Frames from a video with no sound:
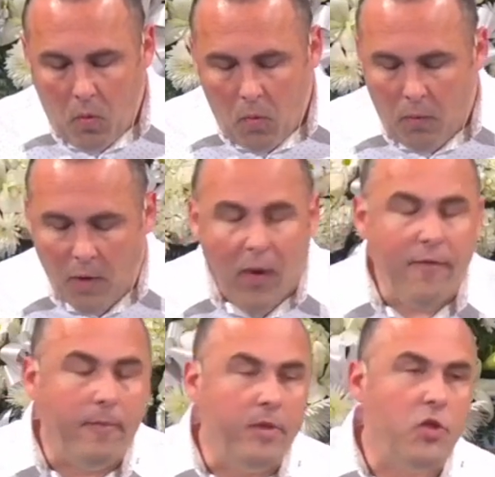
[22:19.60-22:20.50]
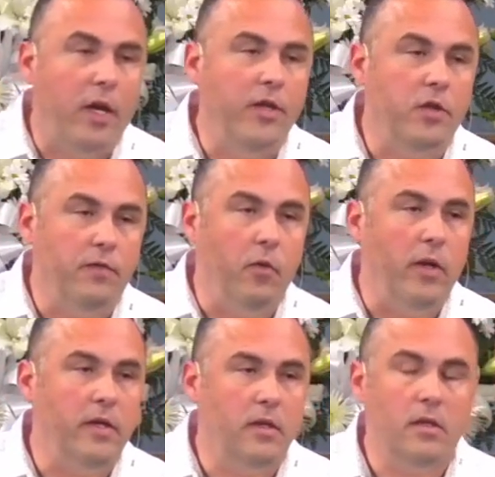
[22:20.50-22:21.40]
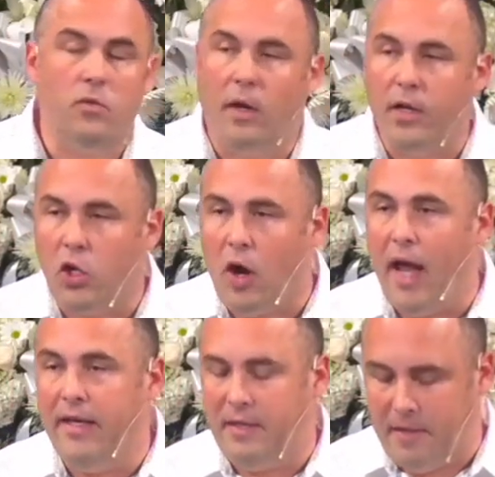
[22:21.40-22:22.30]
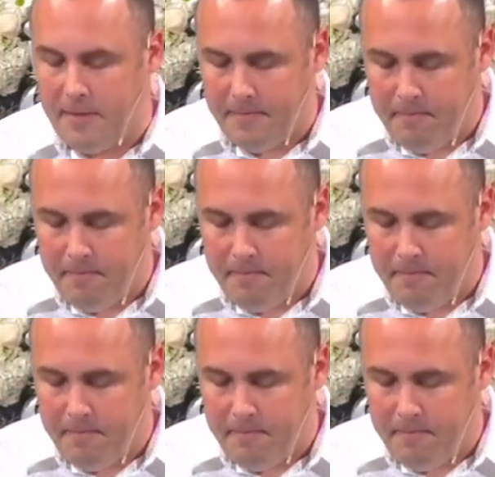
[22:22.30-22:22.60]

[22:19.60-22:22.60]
Run away from the stranger's voice, run to Christ.